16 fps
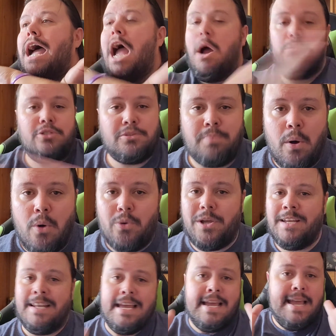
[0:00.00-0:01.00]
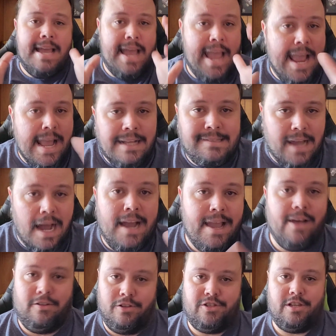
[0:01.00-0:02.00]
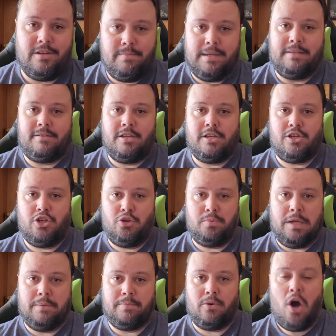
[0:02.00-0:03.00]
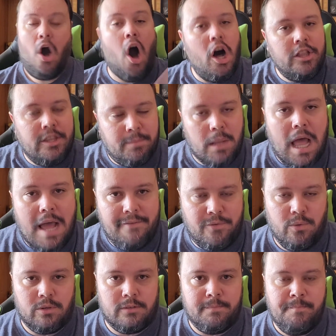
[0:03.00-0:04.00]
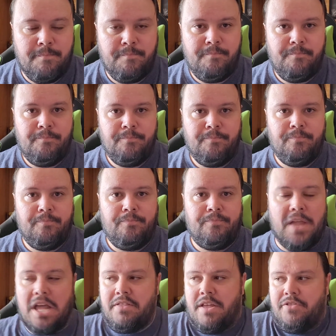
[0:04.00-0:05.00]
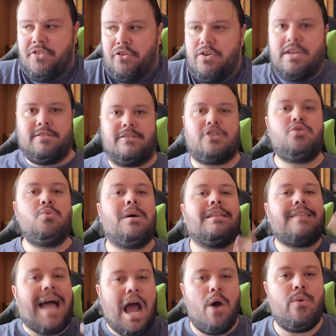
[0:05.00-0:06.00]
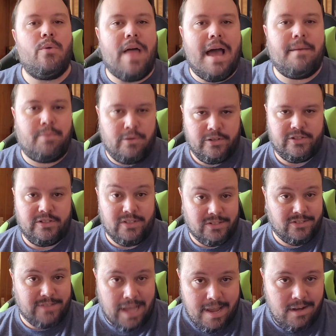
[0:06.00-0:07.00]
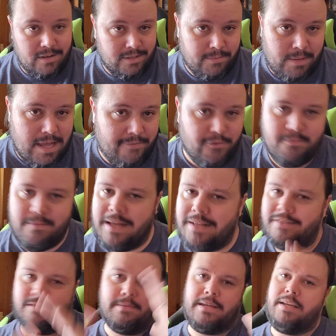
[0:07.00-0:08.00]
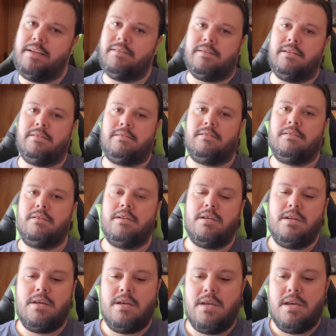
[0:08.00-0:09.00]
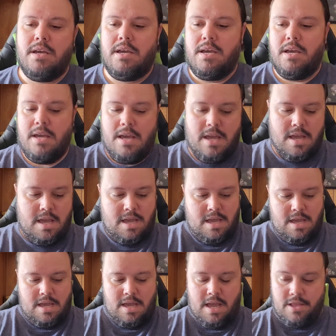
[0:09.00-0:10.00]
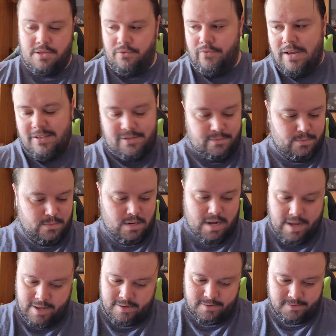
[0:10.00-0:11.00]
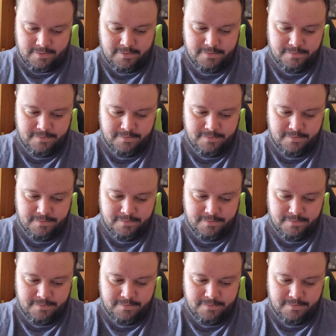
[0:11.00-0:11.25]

outspoken anti-LGBTQ people on the platform that there is, and you allow that person to stay on the platform, that doesn't make any sense. And the reason why